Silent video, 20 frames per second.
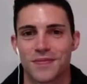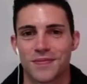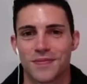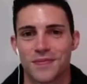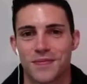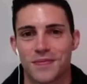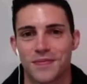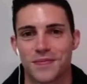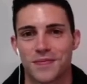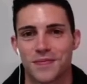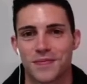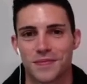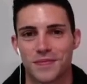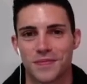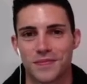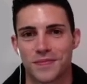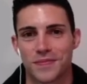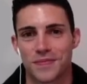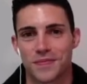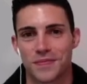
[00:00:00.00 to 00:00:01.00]

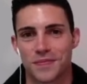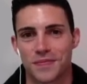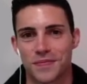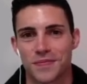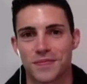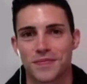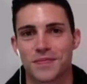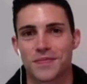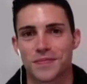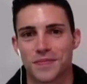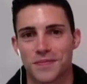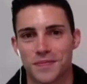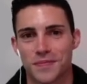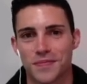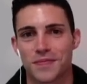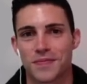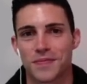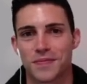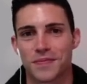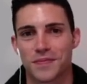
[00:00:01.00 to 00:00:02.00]

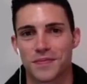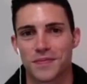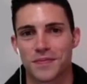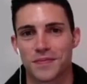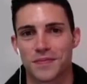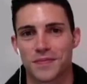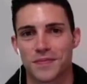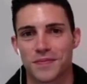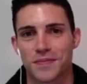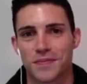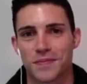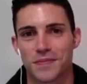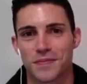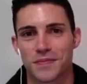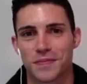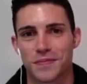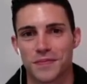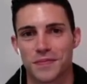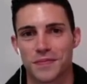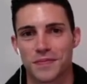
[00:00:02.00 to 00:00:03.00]

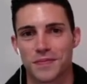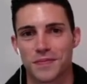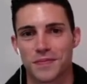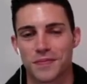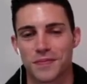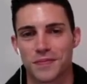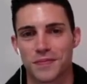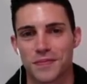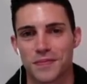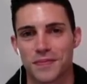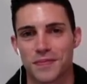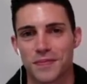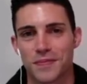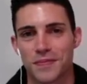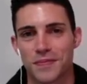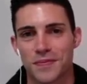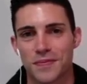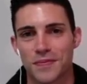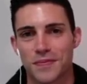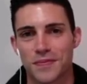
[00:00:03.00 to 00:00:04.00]

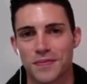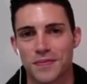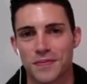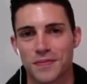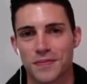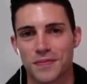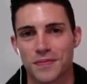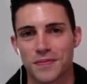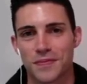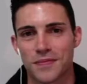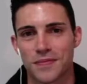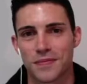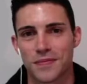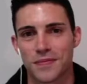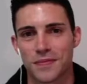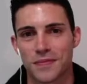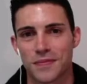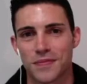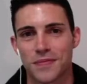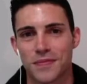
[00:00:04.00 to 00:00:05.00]

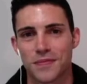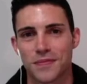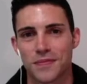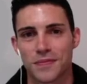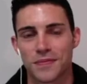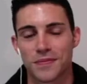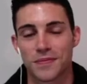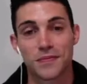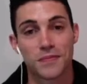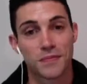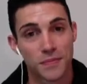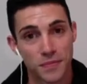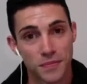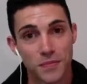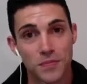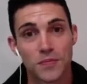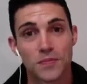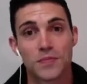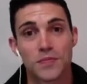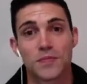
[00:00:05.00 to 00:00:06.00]

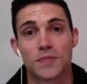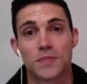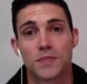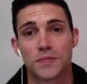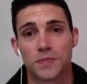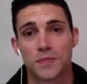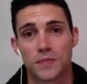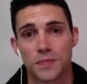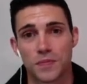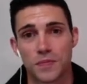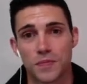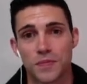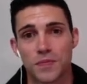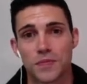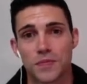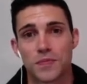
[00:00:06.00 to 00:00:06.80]
[no speech]